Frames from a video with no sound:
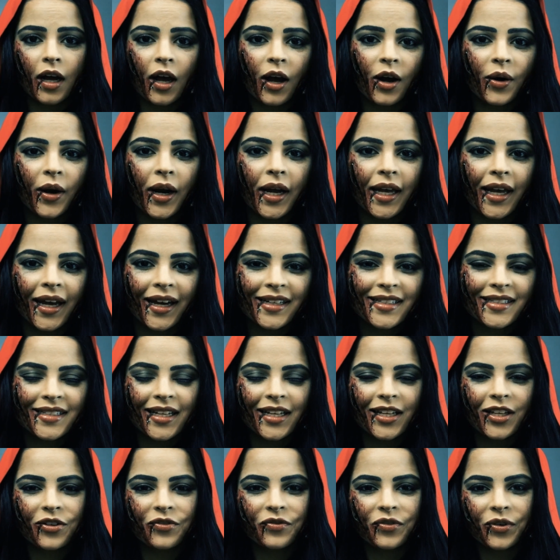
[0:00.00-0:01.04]
Alright guys,
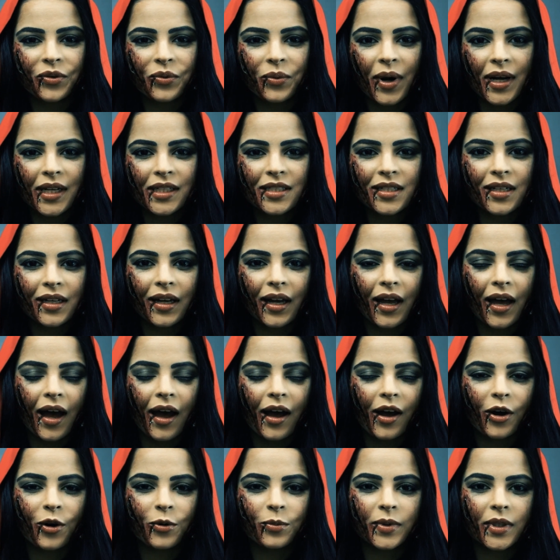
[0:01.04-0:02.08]
thank you for watching. I
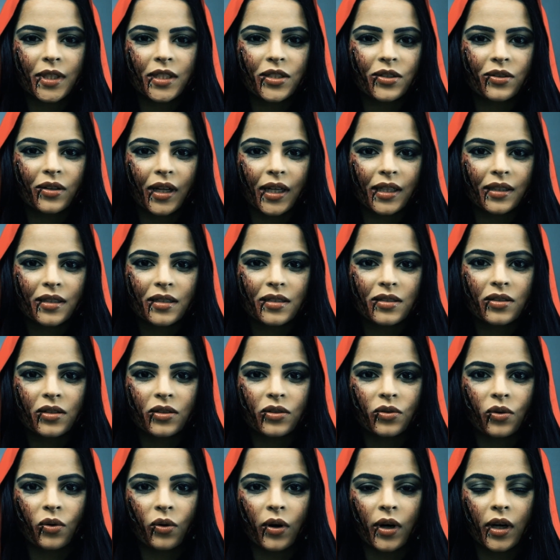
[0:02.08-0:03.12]
hope that you liked this
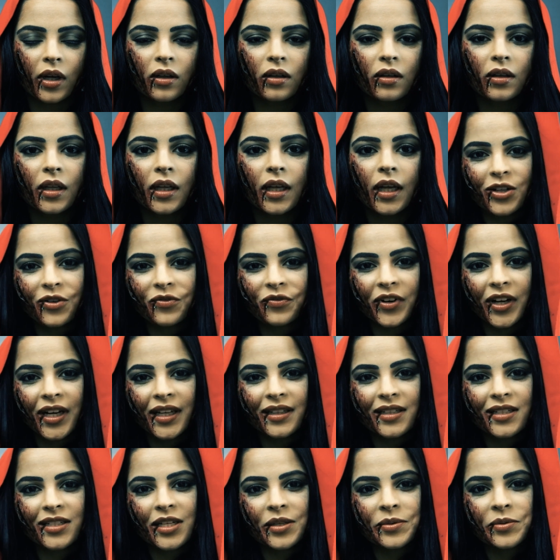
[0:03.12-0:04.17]
tutorial. Don't
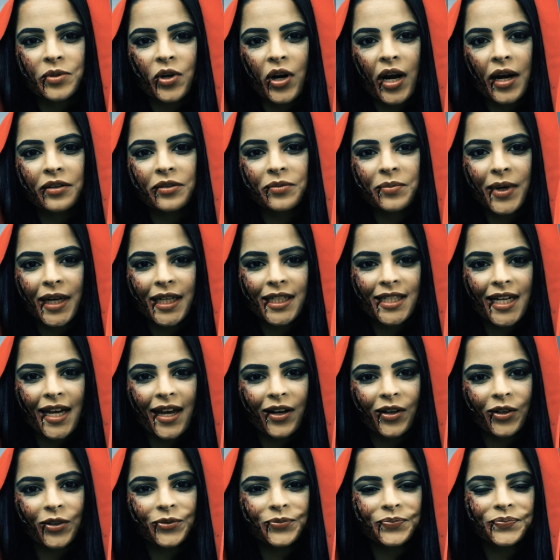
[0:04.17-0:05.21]
forget to subscribe to my
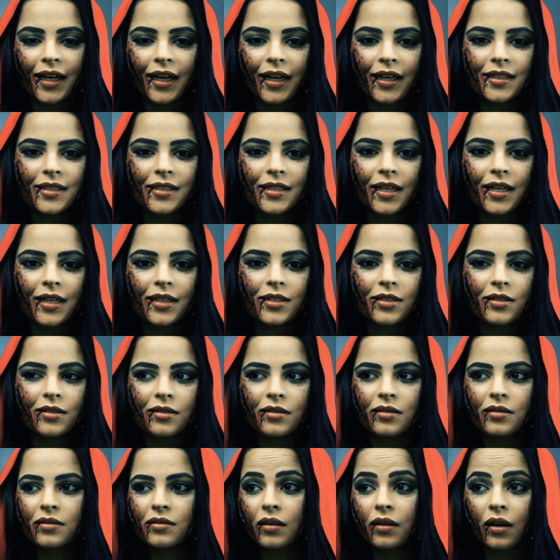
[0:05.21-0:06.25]
channel. Like I said,
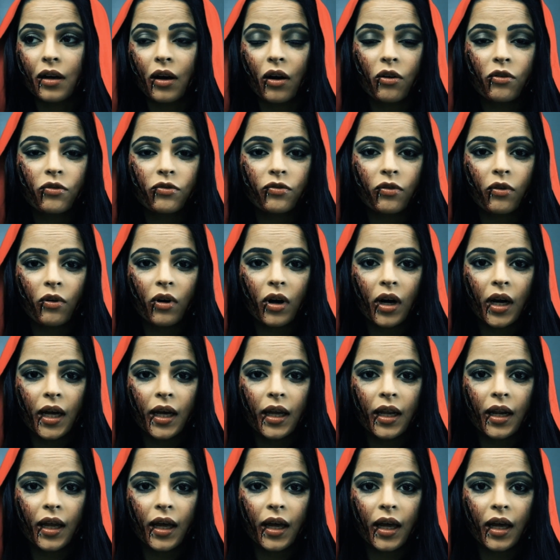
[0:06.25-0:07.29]
just go for
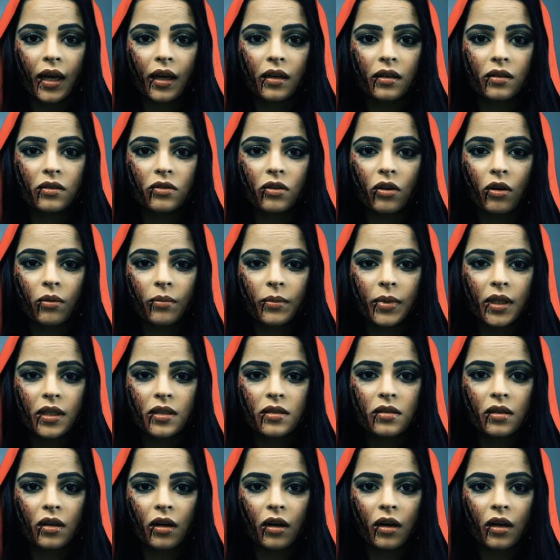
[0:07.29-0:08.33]
it and don't be
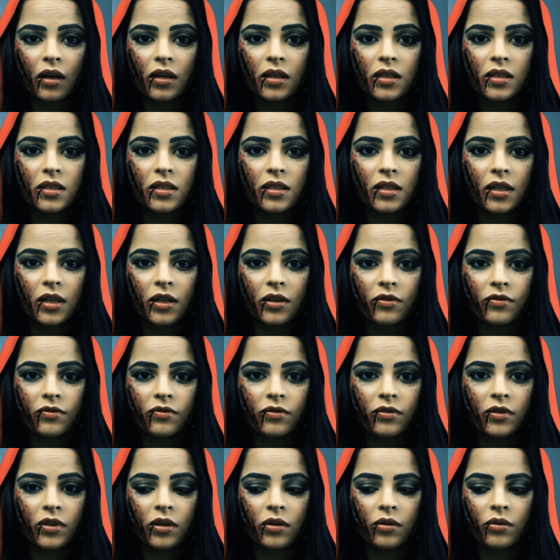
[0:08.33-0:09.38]
discouraged if
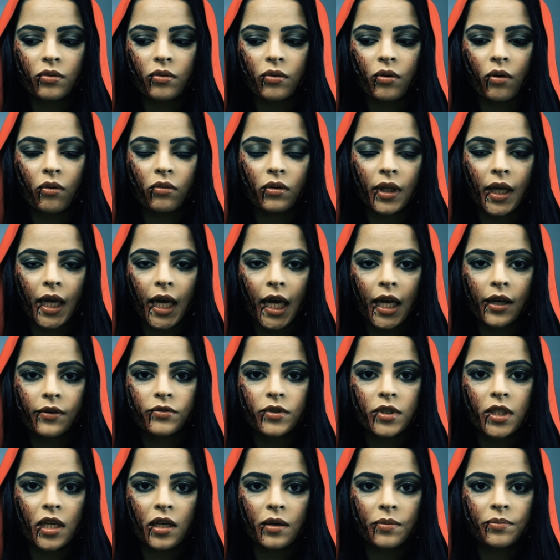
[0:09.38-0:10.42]
you only have
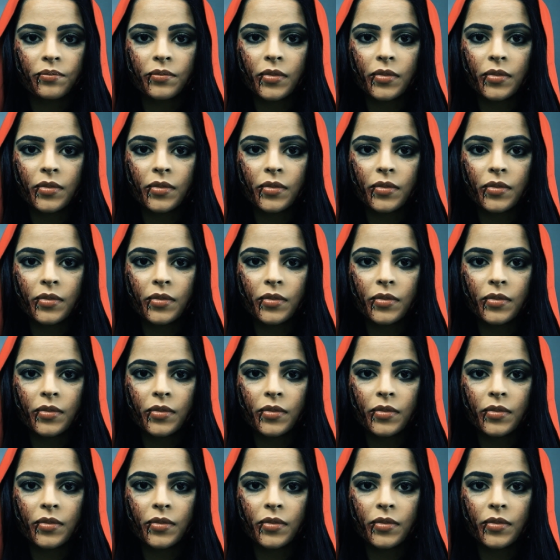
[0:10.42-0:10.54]
cheap